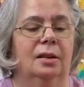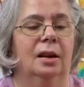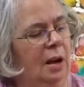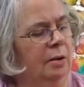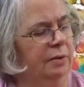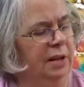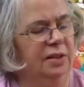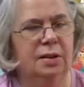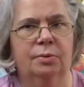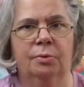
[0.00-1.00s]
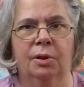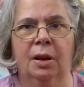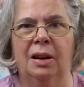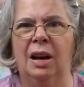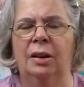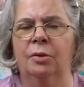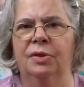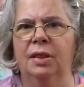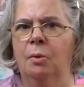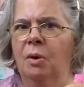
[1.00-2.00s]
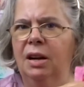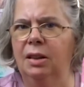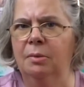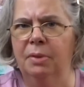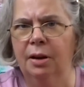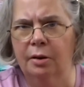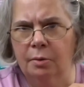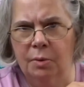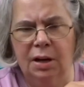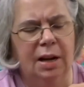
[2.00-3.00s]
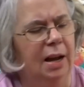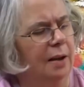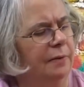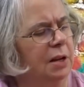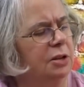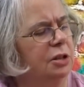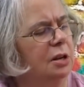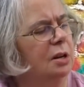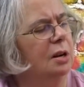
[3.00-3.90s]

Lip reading: I don't think this one really, I don't think they want anything bigger than 1.5 inch.